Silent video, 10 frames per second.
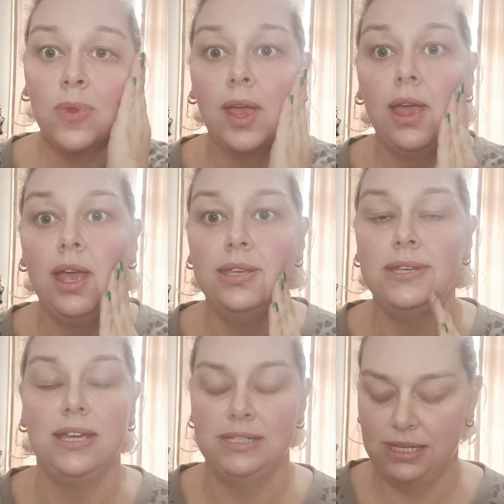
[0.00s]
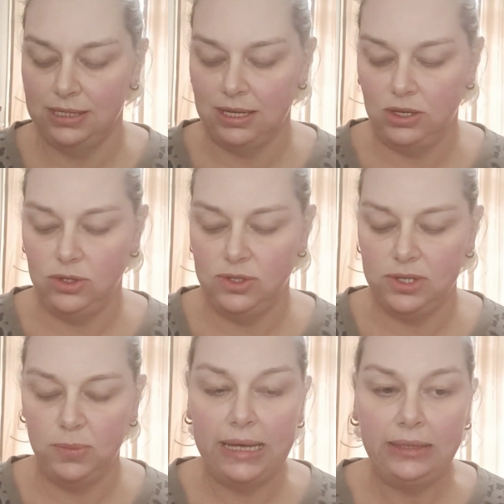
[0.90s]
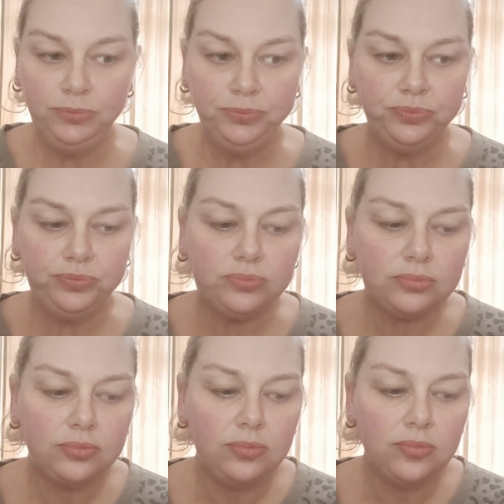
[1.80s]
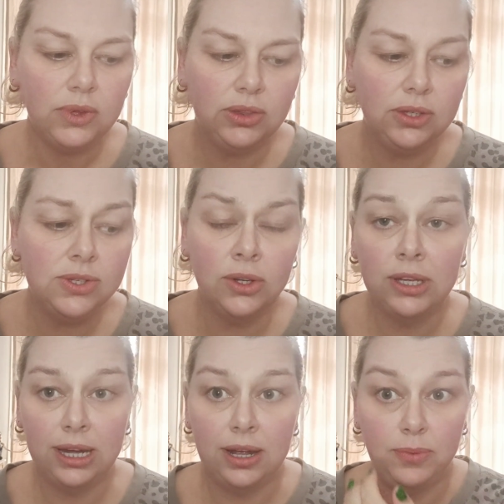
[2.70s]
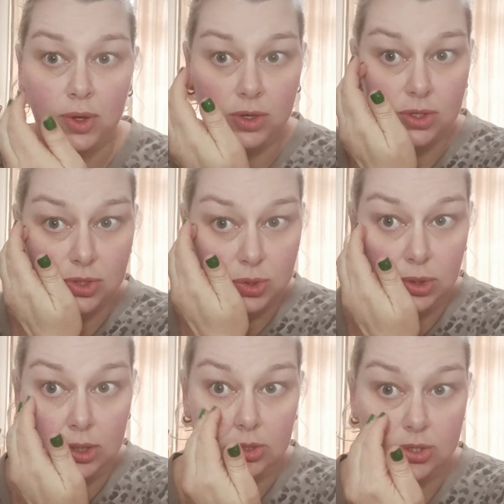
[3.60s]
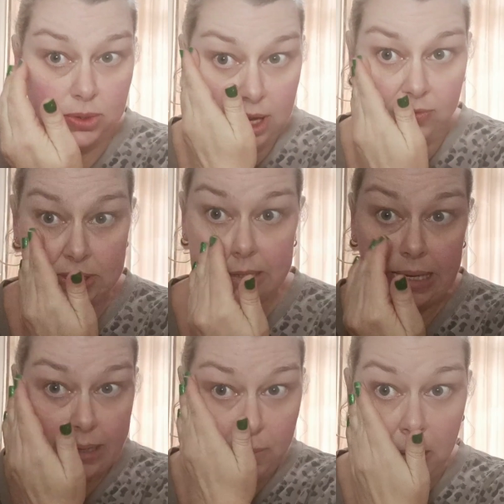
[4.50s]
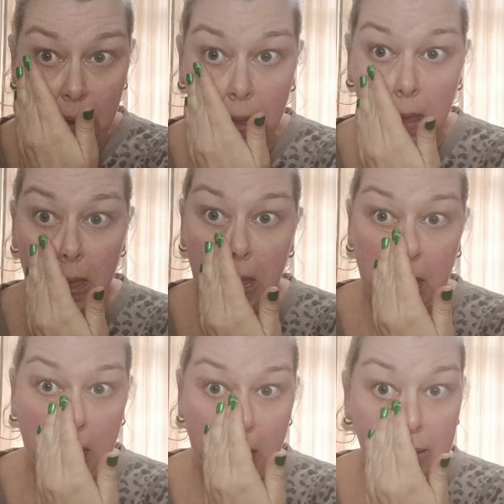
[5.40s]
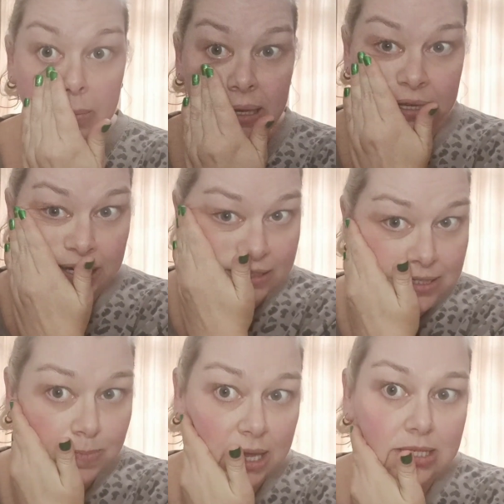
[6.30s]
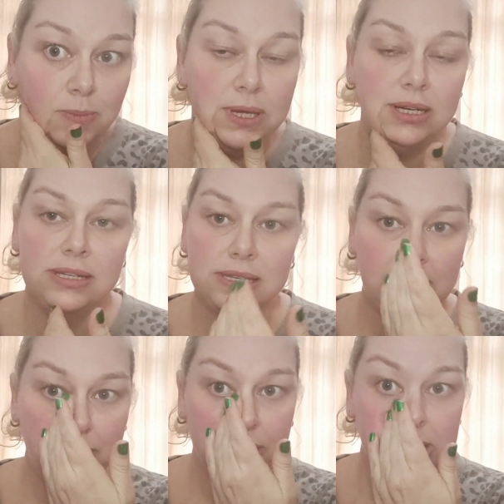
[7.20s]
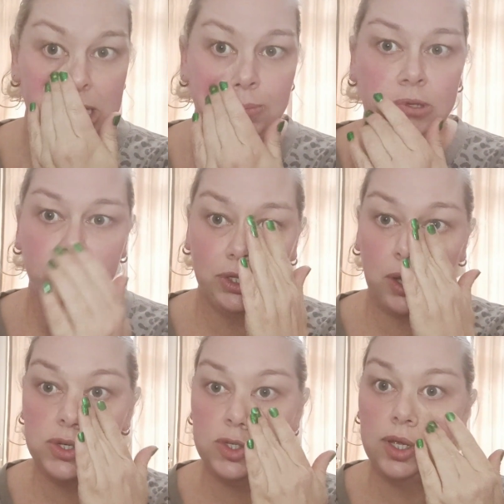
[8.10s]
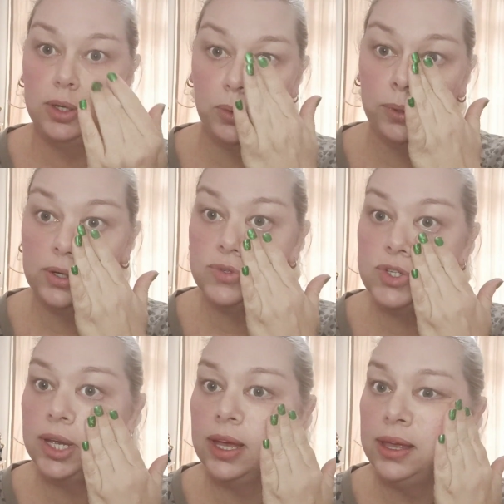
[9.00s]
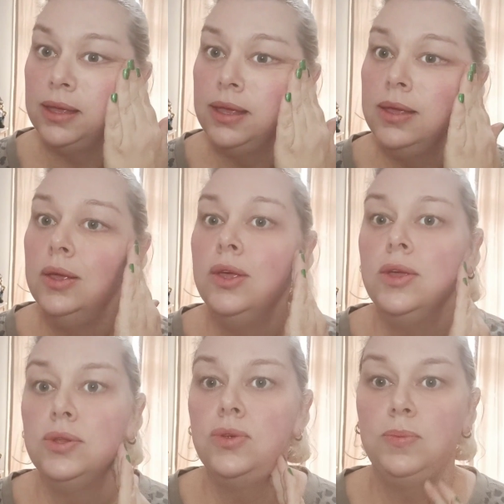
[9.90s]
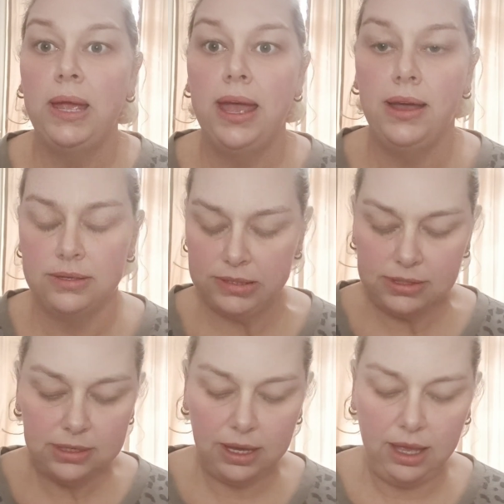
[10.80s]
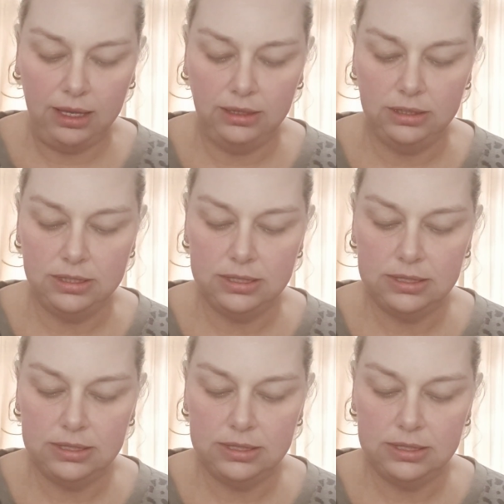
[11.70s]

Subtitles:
as easy as it used to be. There's no getting up and going to the toilet, still half asleep, and getting back to bed asleep by the time you've negotiated a wheelchair through my house and,